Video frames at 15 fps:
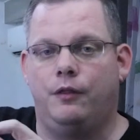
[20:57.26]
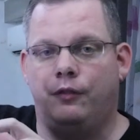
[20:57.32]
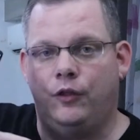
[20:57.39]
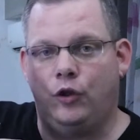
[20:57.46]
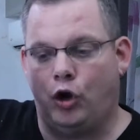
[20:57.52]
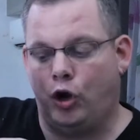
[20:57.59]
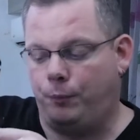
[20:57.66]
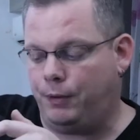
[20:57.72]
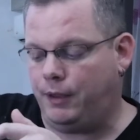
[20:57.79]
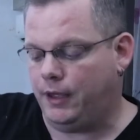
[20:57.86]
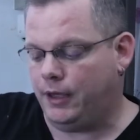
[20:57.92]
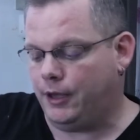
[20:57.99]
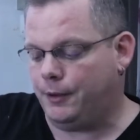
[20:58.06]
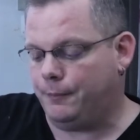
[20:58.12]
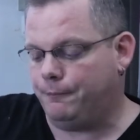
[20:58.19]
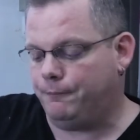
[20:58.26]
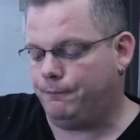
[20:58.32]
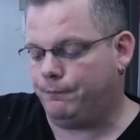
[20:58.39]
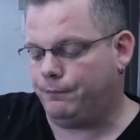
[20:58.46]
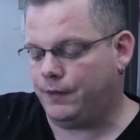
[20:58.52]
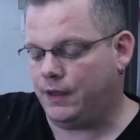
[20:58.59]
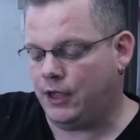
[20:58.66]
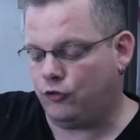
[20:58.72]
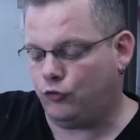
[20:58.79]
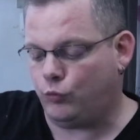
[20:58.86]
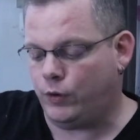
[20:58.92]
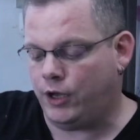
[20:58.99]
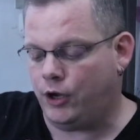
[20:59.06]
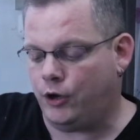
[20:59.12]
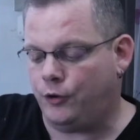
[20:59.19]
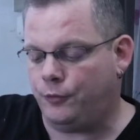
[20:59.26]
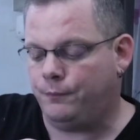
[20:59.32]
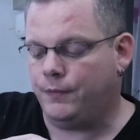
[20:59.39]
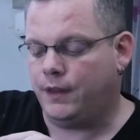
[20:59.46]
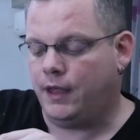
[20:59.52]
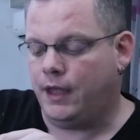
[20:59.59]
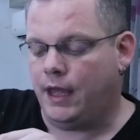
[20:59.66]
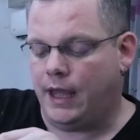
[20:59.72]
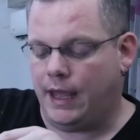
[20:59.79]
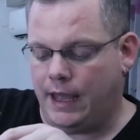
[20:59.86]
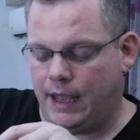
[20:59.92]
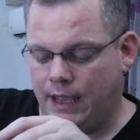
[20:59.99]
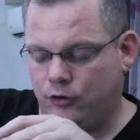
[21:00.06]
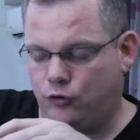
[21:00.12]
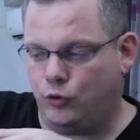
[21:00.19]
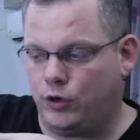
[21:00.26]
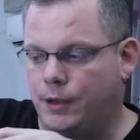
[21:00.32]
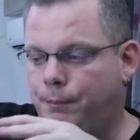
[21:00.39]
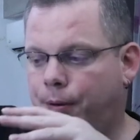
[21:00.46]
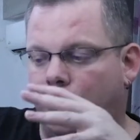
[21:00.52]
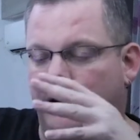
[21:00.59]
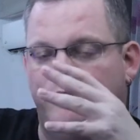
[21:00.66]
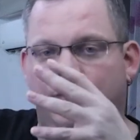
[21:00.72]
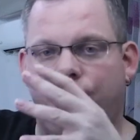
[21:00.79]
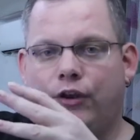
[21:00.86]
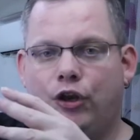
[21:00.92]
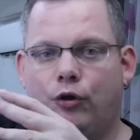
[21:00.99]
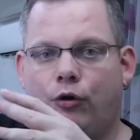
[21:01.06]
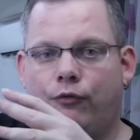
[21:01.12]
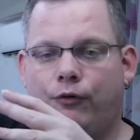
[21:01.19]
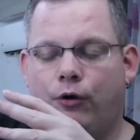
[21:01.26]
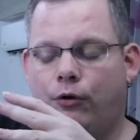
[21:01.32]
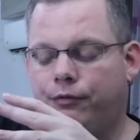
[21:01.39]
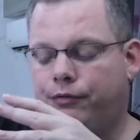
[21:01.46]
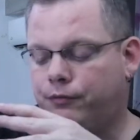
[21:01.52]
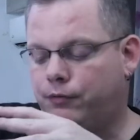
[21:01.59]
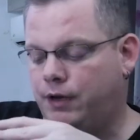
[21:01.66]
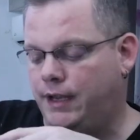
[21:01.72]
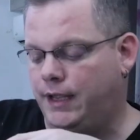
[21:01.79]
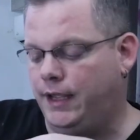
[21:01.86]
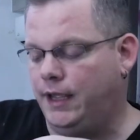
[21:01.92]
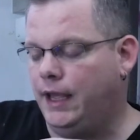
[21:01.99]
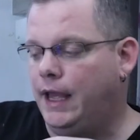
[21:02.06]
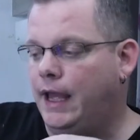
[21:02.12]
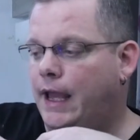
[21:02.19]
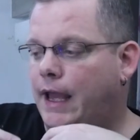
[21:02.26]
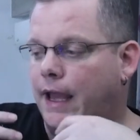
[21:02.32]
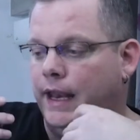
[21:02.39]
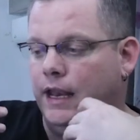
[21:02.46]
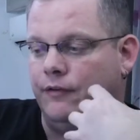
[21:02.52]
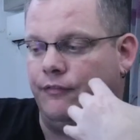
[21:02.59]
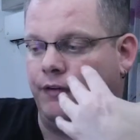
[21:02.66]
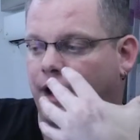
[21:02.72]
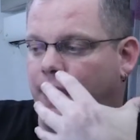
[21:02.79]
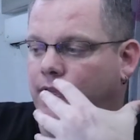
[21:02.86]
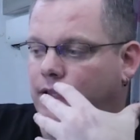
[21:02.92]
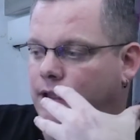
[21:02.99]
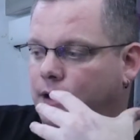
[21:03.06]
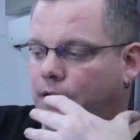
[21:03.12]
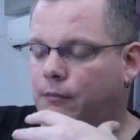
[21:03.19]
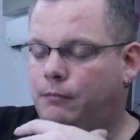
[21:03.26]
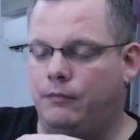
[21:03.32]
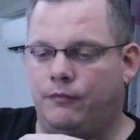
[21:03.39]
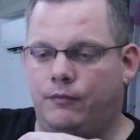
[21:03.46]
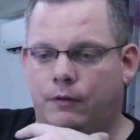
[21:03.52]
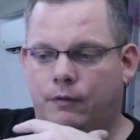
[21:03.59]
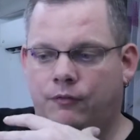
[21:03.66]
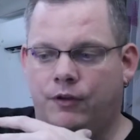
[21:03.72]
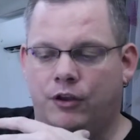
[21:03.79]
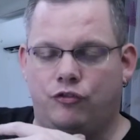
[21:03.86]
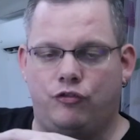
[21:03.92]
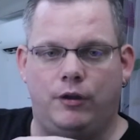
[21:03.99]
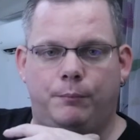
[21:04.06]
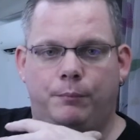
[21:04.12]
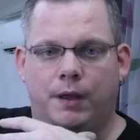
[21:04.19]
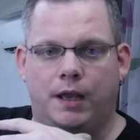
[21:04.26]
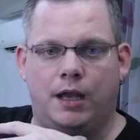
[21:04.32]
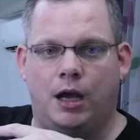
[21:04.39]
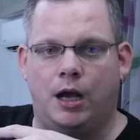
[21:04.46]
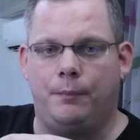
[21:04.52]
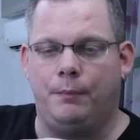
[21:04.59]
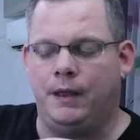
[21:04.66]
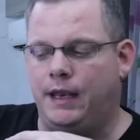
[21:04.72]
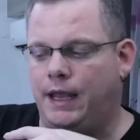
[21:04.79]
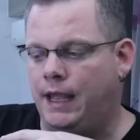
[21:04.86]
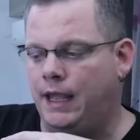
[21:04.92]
the RPM as well, and do a comparison video of all three. And if I can eventually pick up an